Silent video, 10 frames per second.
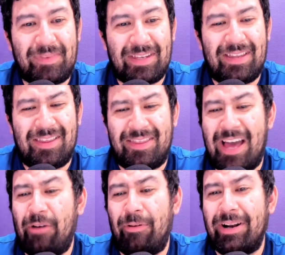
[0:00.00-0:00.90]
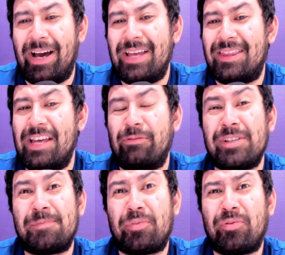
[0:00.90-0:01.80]
That one, I think,
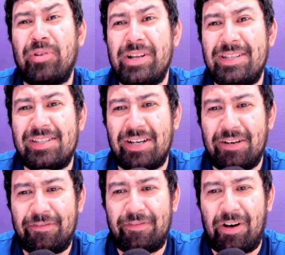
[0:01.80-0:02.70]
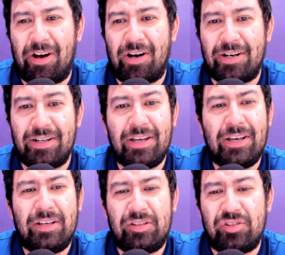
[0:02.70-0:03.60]
was pretty tough on
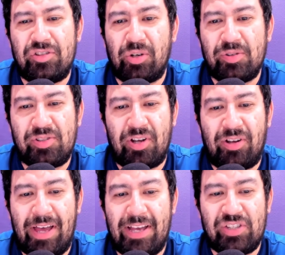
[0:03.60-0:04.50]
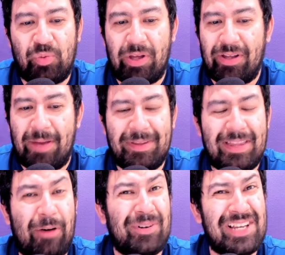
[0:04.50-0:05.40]
Dostal as well. I mean,
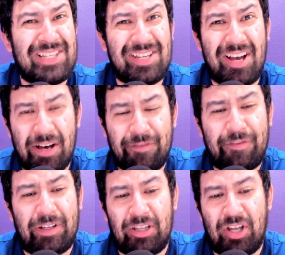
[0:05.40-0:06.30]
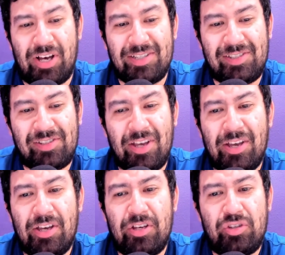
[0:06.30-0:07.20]
that a tough loss
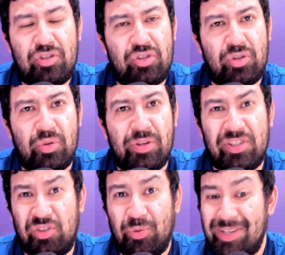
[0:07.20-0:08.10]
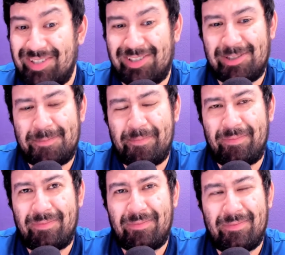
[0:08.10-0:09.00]
to the Swiss.
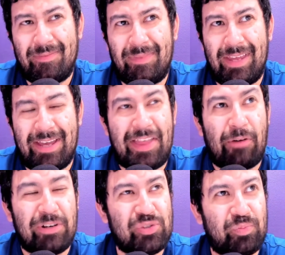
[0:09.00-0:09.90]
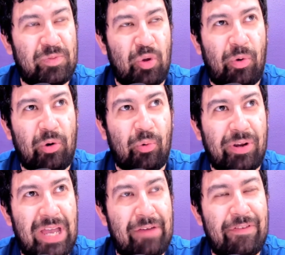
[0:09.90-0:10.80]
And that was the one where
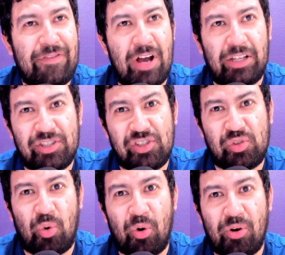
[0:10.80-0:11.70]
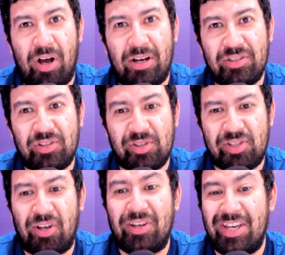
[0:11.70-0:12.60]
Kevin Fiala scored on
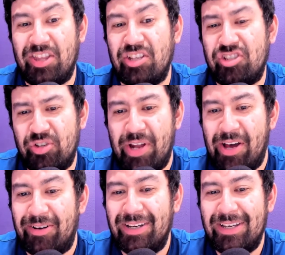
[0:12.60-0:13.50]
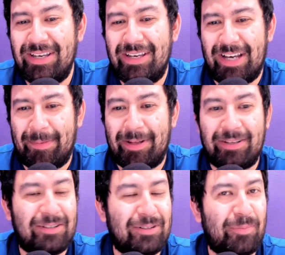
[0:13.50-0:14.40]
Dostal in the shootout. I'm like,
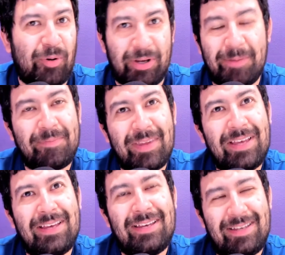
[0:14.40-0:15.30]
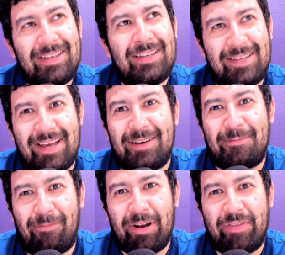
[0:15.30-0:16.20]
oh boy. Yeah,
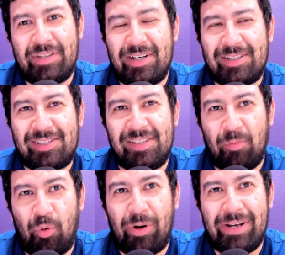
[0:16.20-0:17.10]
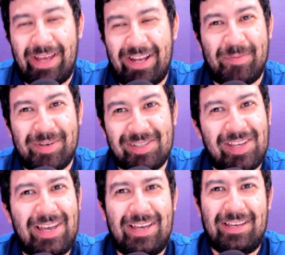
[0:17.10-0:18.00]
one of the Ducks' number one enemies,
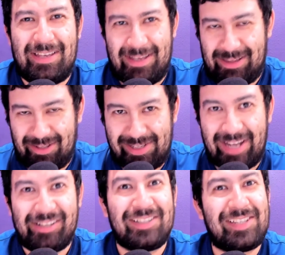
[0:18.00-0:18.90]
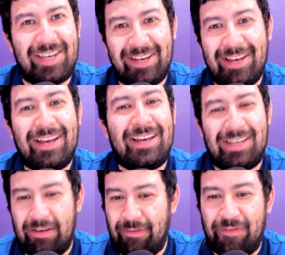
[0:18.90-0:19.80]
Los Angeles King,
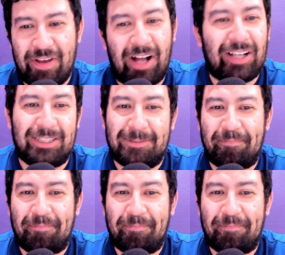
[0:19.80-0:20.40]
Kevin Fiala.